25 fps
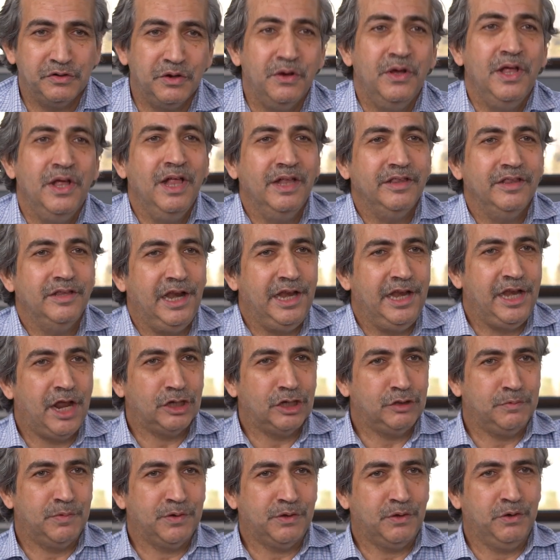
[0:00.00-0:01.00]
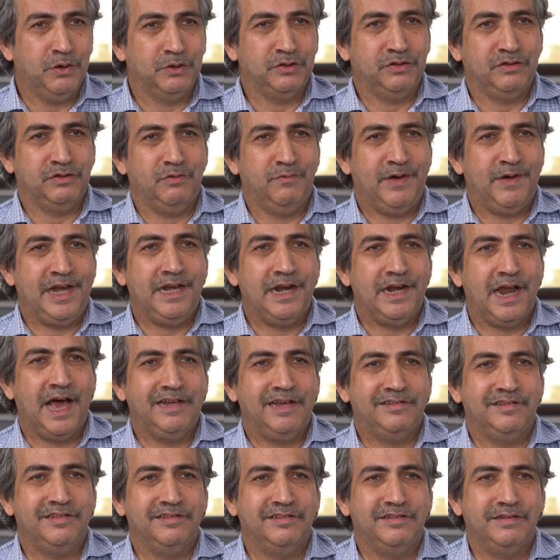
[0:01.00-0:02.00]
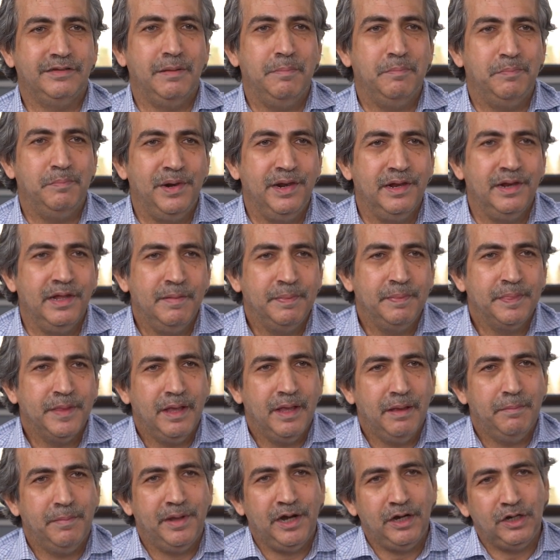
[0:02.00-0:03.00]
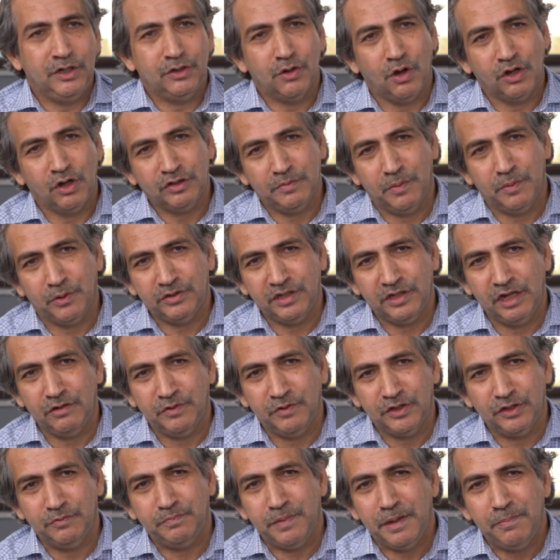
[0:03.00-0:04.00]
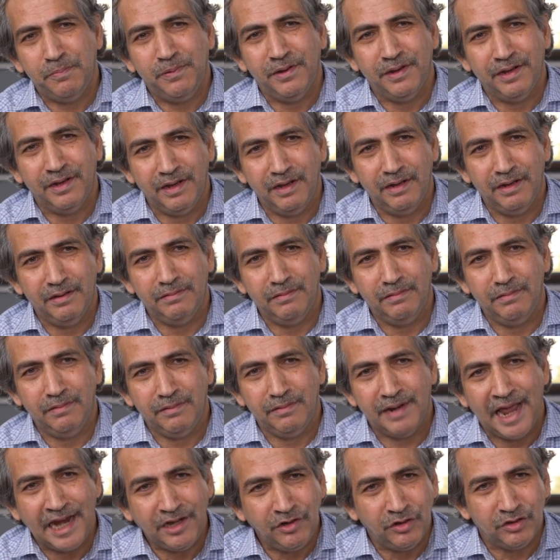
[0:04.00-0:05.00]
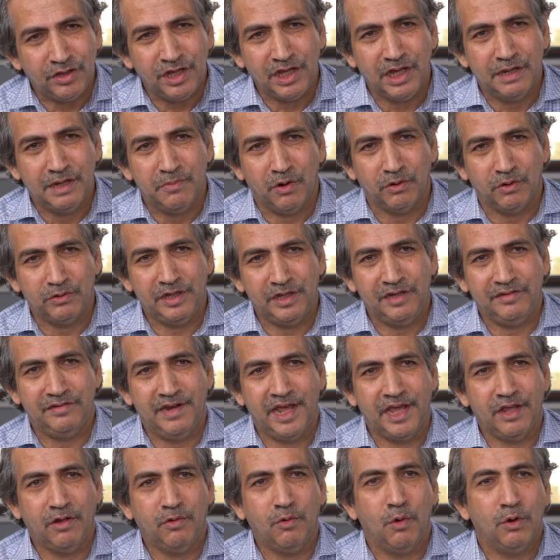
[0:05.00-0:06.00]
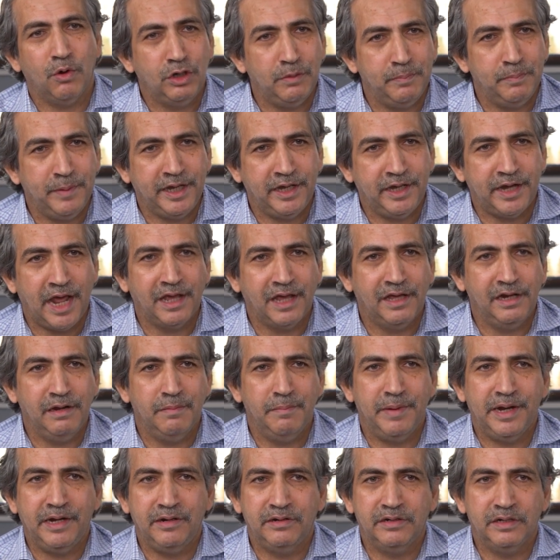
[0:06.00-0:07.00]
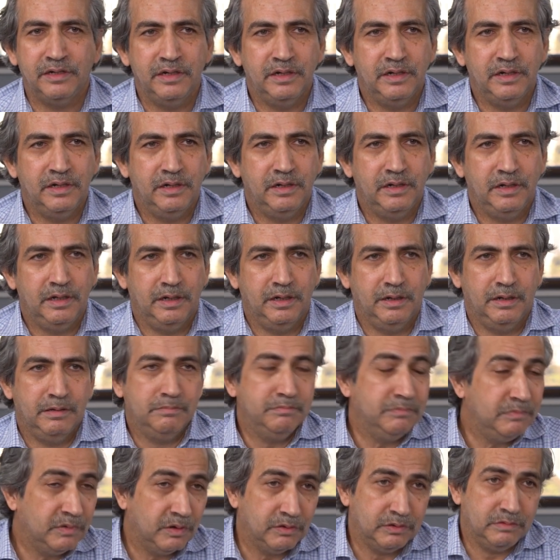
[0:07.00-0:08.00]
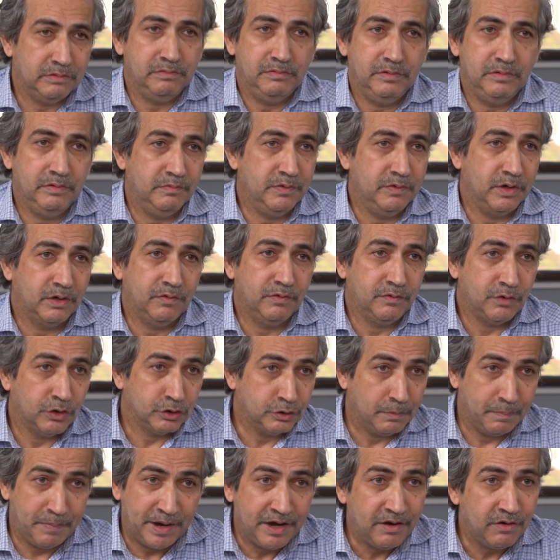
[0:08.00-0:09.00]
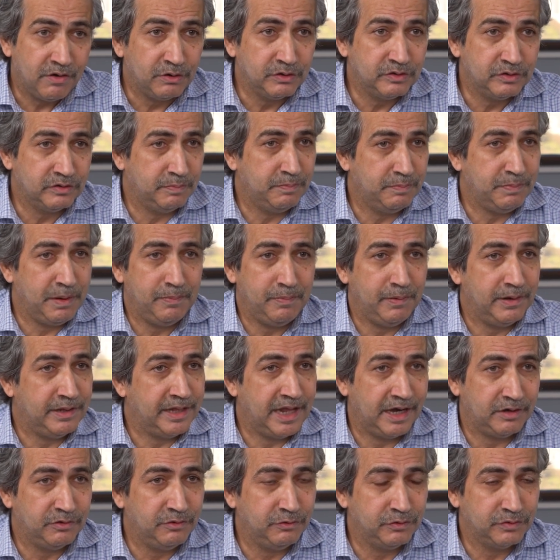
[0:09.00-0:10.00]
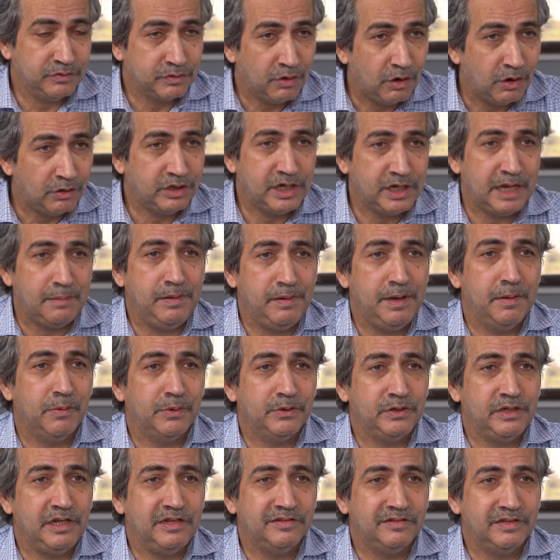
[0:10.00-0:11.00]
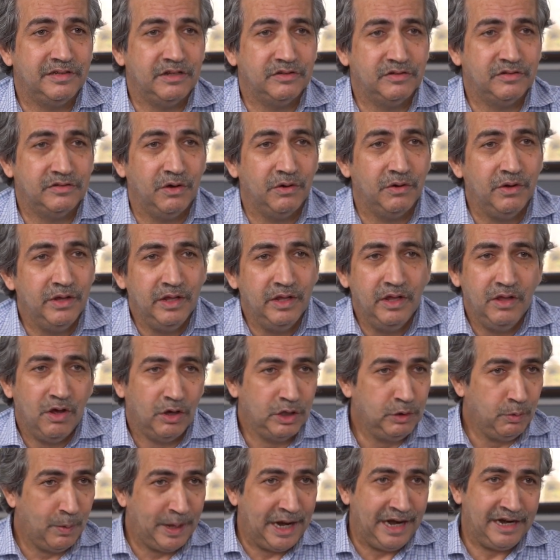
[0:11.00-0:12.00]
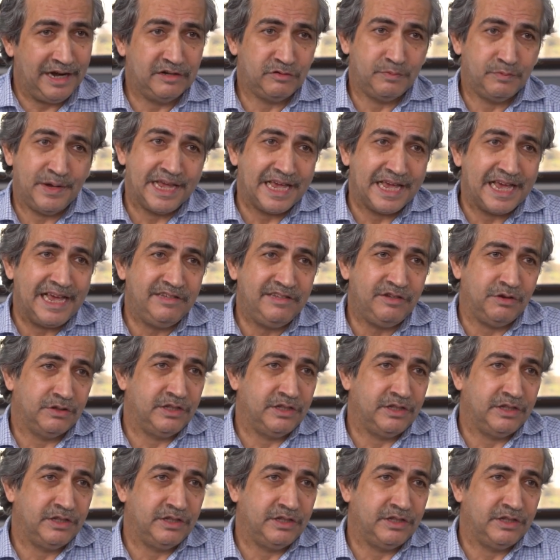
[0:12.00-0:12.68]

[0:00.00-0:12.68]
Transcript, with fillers: So the linear algebra course is very nice and simple, but it talks about things which people like to think about, things like quantum entanglement, um, the work of Roger Penrose, people that who thought deeply about these things. So on the one hand, it's very easy.